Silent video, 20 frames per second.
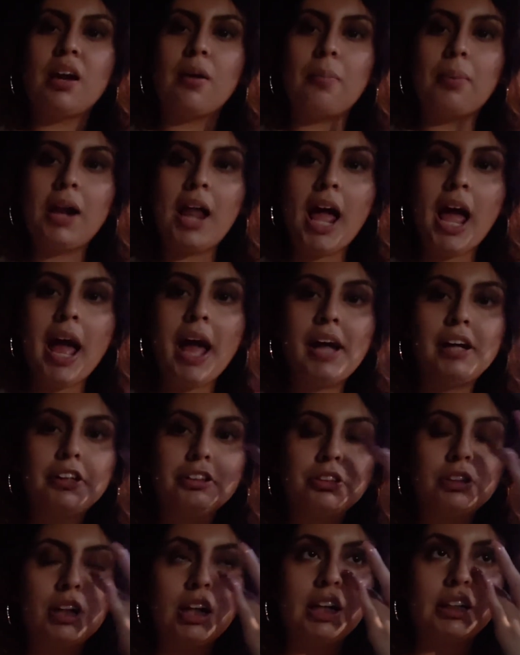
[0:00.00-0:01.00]
a
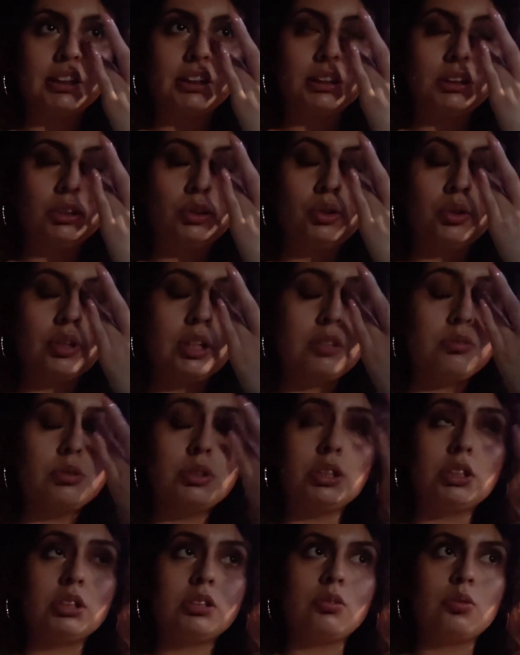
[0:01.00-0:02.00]
plan, or like, you know, he was
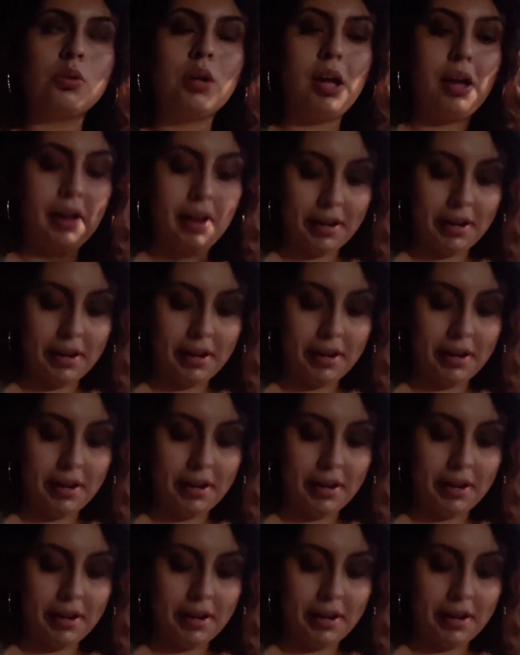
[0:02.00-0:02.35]
just okay.